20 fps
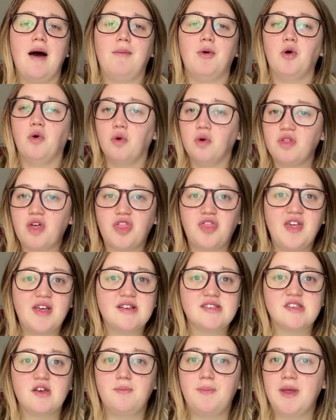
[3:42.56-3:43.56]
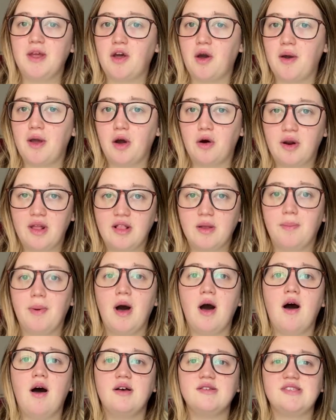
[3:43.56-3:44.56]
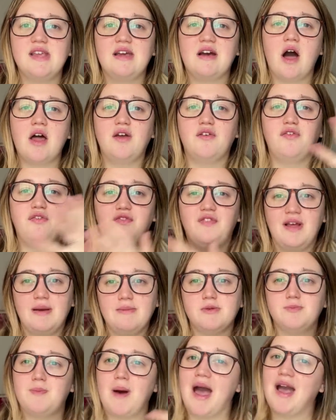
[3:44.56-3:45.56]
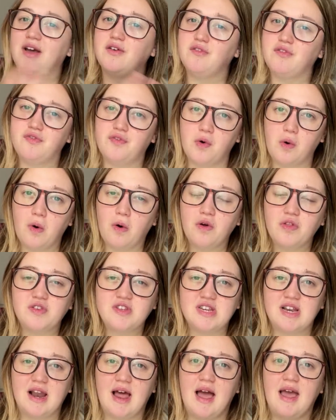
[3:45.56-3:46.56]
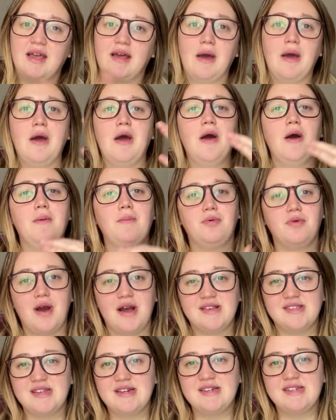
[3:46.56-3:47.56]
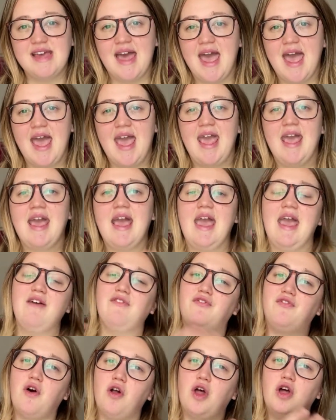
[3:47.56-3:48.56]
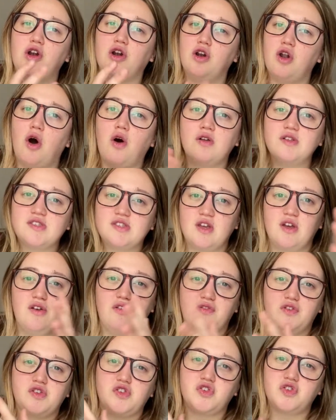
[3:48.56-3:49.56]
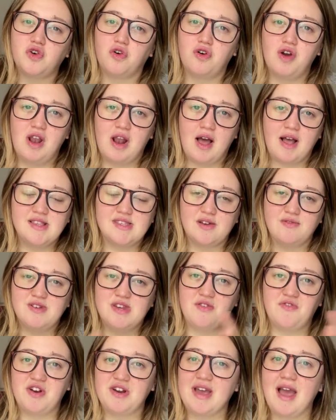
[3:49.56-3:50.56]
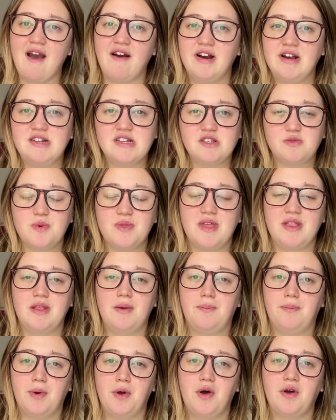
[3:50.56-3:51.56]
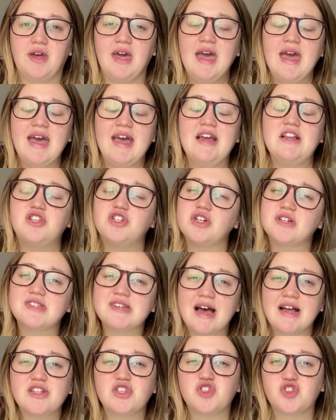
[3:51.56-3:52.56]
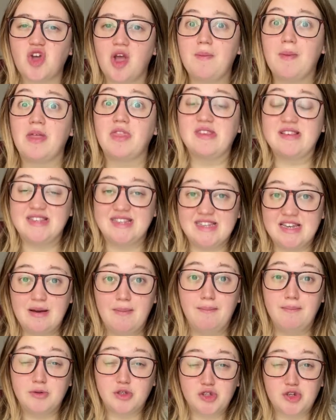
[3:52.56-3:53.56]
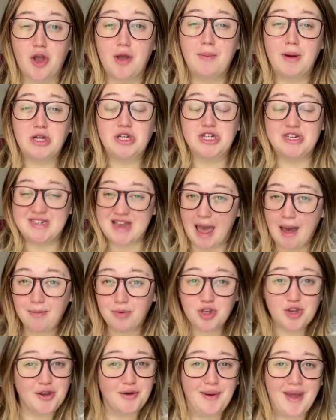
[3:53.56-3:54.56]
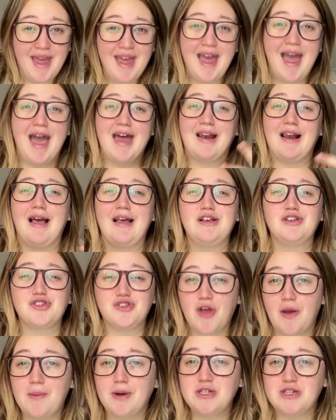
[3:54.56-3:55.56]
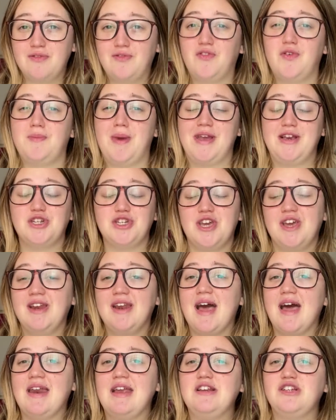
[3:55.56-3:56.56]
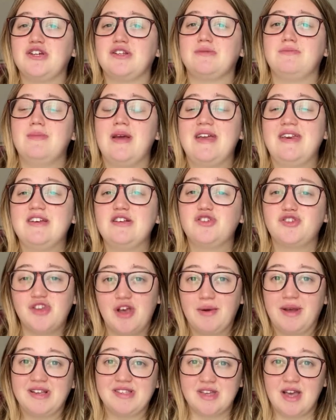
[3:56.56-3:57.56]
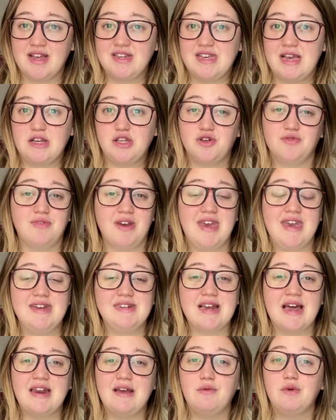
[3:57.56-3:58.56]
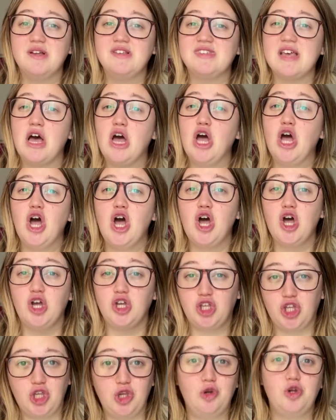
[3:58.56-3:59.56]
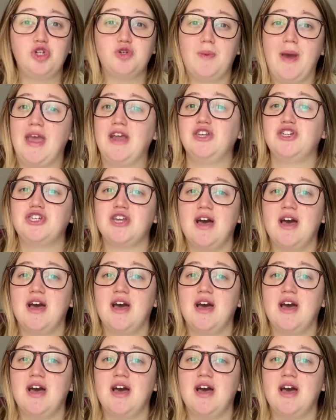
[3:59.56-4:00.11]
all the things that have been going on in the past. It kind of flipped back and forth to like present day. It followed lots of storylines of different characters within the book. It just had so much depth to it, and like so much information, and it just made it so exciting to read, and it was a huge page